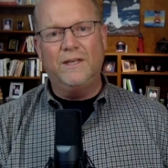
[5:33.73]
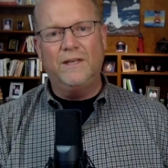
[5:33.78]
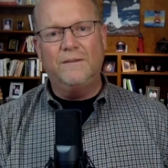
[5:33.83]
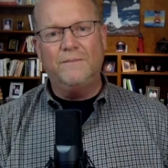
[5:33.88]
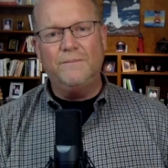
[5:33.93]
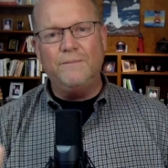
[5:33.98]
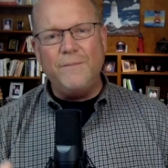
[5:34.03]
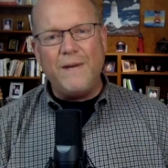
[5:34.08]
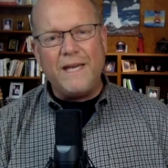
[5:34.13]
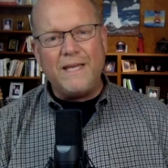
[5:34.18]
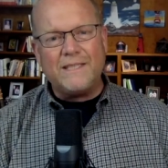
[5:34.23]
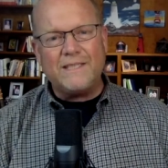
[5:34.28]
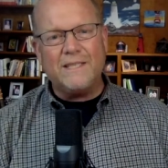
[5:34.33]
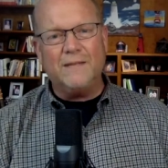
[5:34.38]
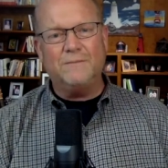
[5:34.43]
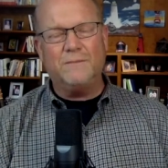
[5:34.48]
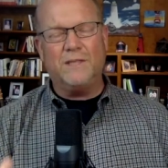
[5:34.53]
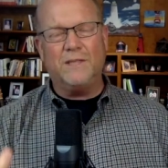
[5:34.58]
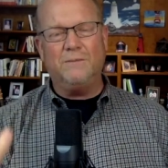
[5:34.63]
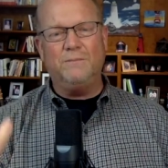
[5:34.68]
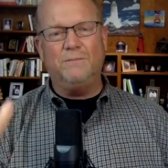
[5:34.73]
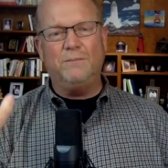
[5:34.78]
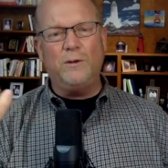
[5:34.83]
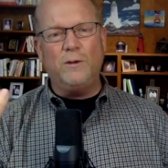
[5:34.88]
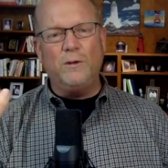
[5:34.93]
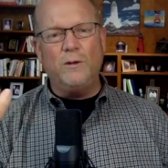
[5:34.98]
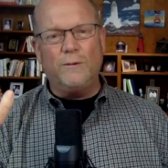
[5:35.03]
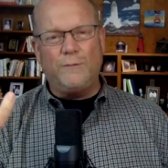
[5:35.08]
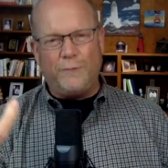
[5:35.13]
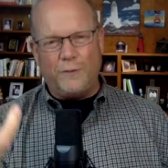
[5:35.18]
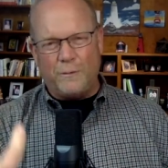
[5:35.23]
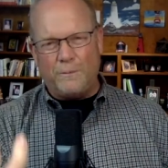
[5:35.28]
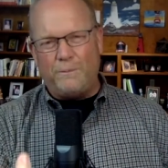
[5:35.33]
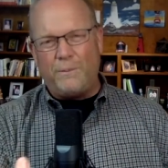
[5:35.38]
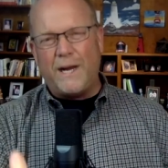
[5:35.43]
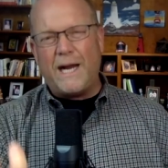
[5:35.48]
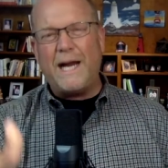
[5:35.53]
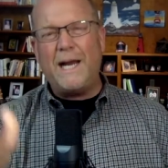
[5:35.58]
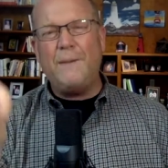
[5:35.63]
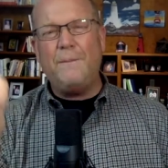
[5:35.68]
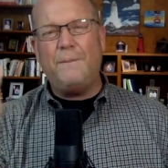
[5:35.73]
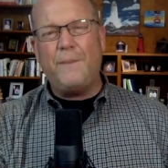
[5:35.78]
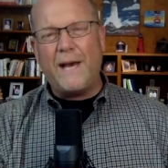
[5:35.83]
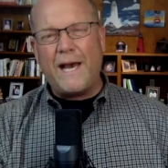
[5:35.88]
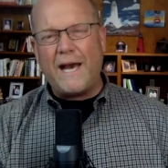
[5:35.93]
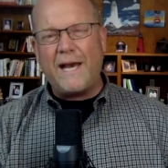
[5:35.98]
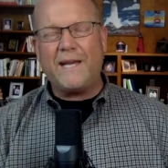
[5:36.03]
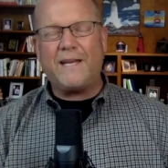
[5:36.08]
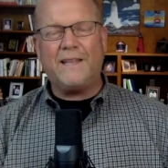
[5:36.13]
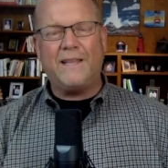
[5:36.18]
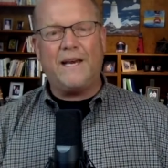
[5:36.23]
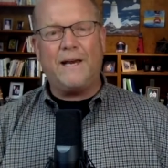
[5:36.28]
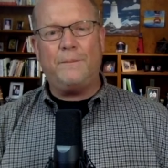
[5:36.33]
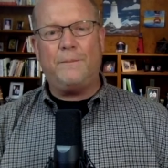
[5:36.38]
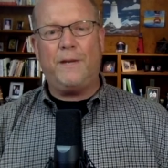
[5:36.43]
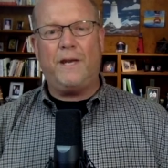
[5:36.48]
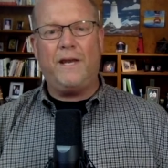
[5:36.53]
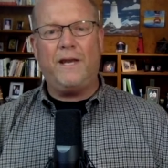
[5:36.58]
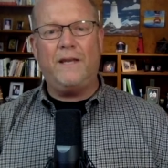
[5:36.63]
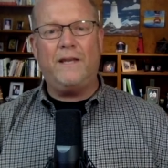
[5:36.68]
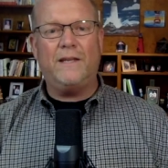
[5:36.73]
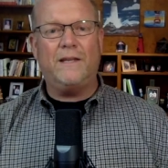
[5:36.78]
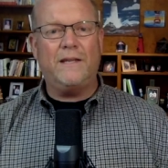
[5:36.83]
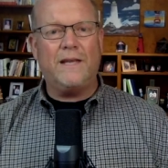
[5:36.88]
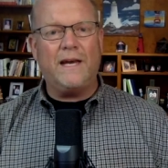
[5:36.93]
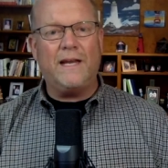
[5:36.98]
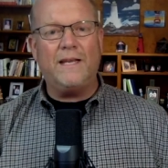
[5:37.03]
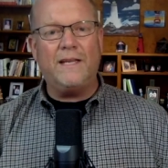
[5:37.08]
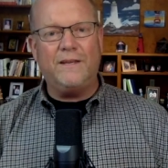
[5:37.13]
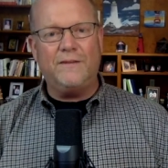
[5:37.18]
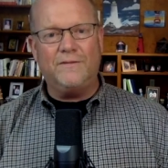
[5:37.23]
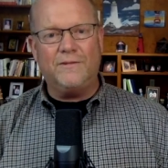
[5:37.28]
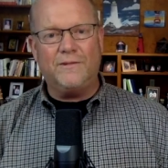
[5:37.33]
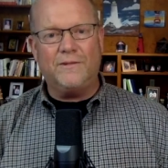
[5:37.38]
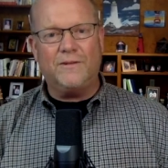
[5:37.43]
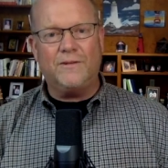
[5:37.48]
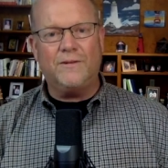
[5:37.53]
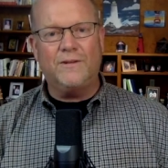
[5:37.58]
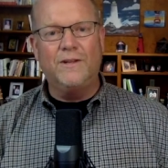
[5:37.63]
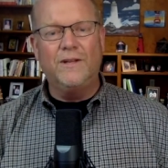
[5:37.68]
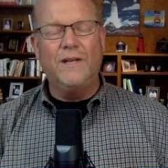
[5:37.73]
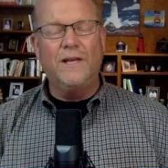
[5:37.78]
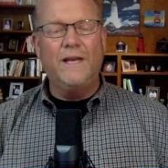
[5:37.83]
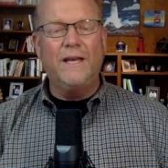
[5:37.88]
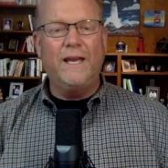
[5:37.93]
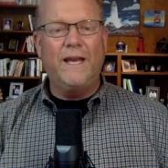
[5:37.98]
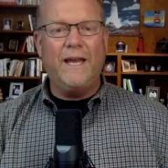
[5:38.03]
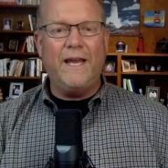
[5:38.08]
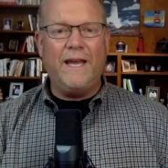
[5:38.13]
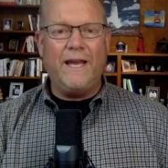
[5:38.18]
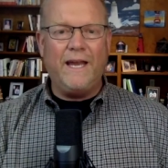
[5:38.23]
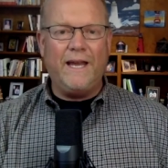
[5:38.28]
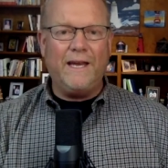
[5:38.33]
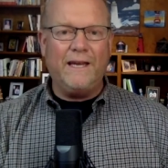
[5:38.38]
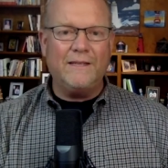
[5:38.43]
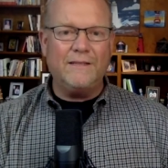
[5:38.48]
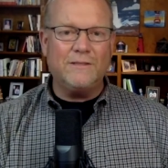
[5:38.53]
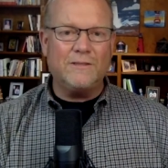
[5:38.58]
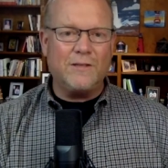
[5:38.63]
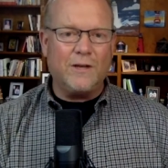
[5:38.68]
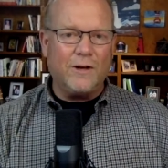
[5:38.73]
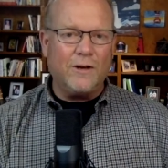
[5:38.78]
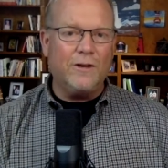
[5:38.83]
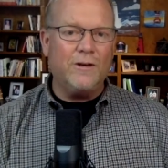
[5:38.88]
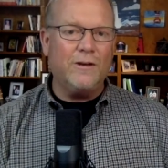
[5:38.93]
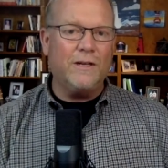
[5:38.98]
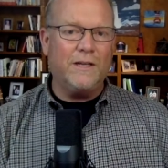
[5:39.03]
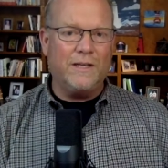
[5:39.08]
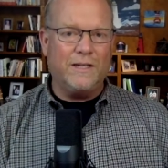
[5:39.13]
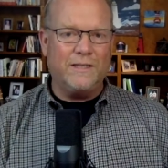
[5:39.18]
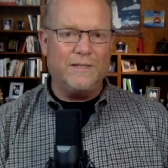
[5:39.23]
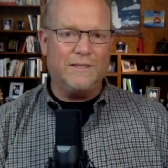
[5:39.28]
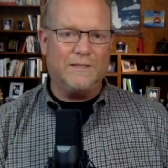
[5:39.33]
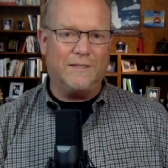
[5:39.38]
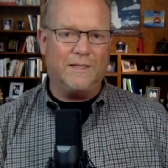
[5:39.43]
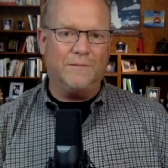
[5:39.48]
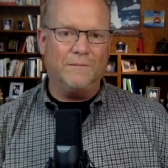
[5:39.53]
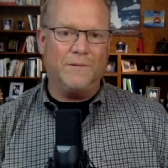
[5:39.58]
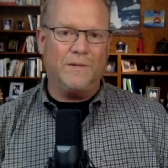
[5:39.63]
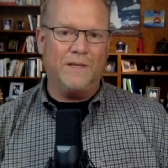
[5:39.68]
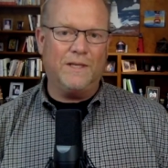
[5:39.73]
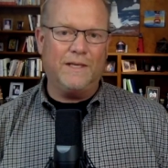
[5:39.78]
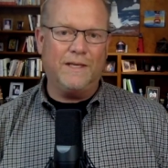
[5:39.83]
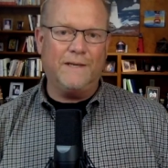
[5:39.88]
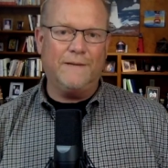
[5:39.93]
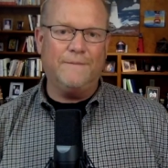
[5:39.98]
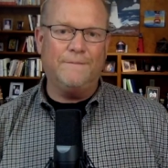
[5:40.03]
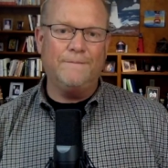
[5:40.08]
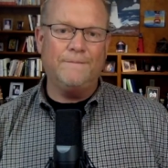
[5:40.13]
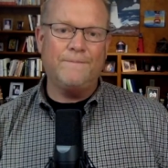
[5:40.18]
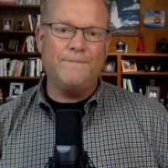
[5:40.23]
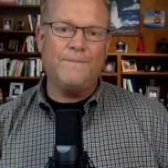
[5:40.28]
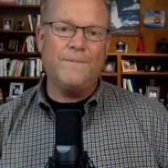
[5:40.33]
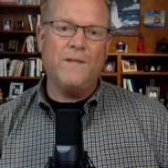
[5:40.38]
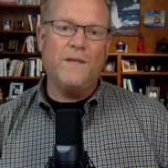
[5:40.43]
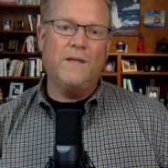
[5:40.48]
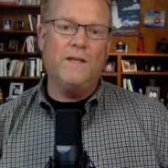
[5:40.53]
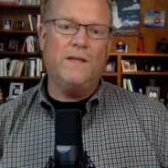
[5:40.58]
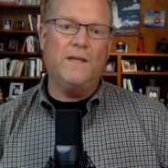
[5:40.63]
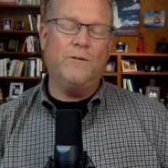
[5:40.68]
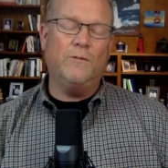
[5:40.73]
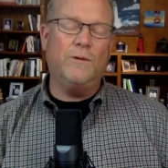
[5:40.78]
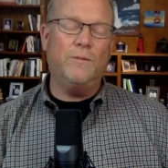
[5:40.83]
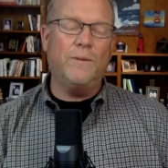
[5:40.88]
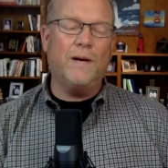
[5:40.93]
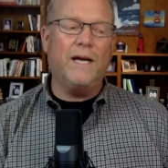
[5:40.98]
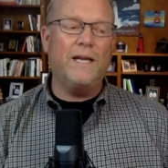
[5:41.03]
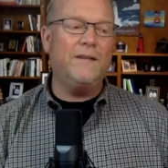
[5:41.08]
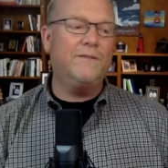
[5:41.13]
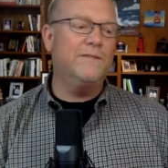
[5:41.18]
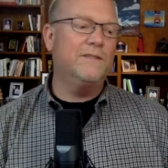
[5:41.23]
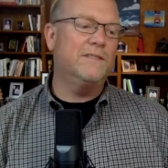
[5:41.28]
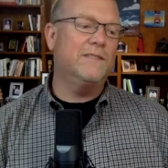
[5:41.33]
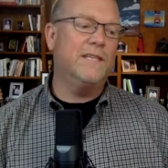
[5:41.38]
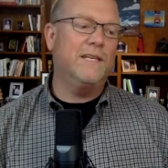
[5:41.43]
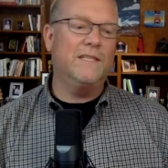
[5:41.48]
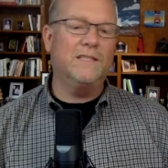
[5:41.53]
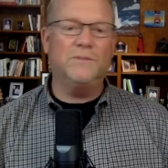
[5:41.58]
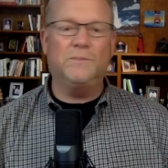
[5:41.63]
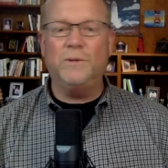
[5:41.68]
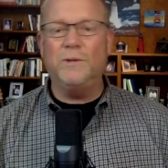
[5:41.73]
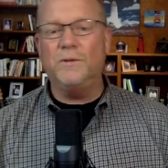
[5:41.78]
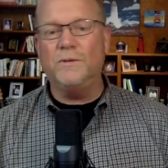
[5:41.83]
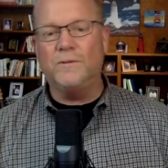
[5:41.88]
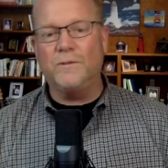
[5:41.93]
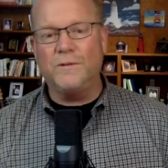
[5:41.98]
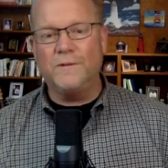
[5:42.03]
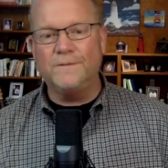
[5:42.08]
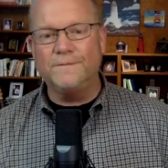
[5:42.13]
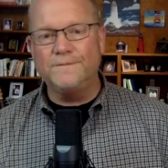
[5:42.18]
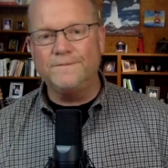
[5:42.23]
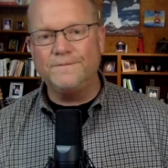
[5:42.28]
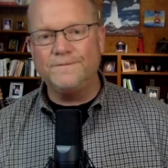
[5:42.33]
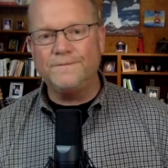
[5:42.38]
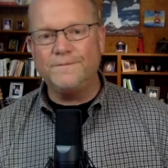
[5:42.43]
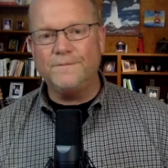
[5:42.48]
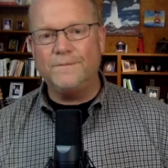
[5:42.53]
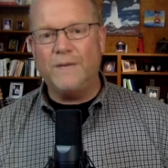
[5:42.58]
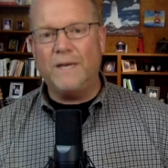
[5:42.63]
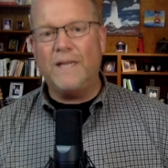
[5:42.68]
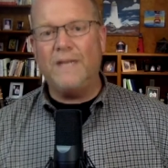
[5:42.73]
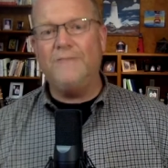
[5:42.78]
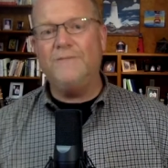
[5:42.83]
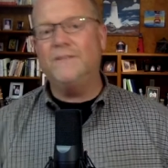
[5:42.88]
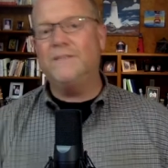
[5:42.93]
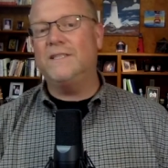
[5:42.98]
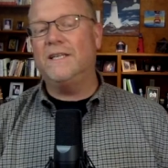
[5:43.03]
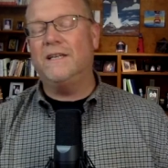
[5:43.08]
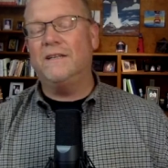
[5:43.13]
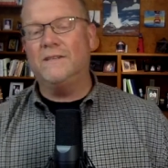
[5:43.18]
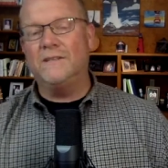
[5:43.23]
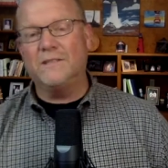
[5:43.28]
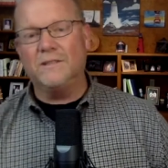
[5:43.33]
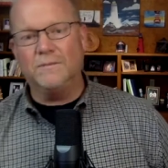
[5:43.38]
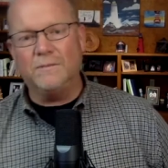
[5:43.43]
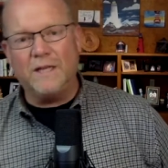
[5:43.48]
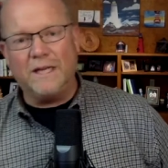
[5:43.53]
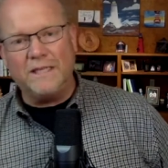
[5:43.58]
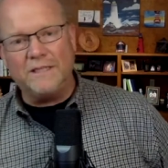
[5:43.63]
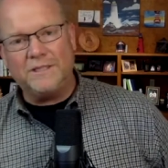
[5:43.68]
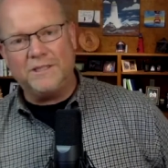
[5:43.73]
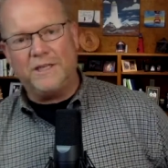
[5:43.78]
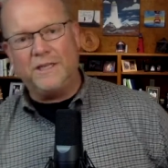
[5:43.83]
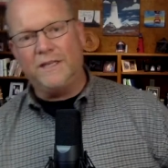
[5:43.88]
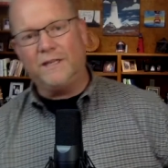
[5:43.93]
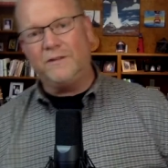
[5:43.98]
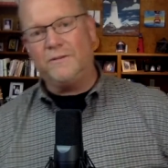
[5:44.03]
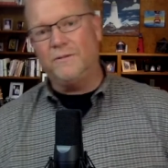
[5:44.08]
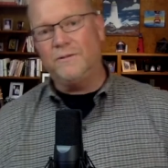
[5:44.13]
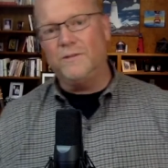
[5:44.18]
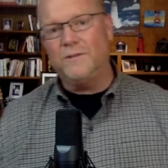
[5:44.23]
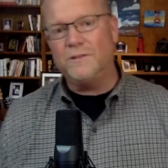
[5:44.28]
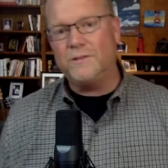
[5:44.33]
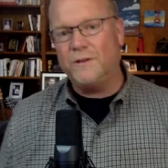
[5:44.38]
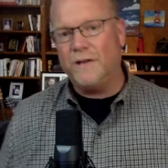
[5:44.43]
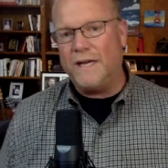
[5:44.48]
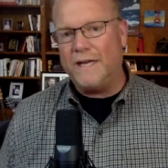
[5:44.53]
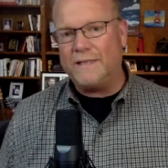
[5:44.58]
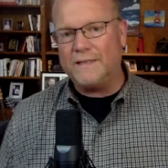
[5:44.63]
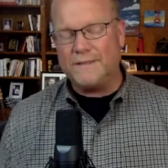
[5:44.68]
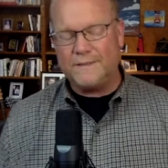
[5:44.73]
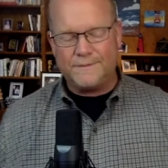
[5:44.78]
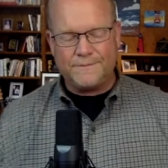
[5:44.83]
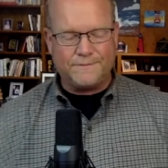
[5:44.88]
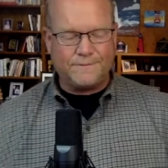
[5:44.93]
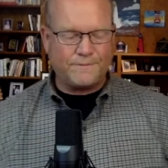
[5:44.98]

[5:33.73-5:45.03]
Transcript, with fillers: make something beautiful, buy back that pain and that evil, and turn it into something that we might even say is beautiful. Might even say there's some light shining through those cracks.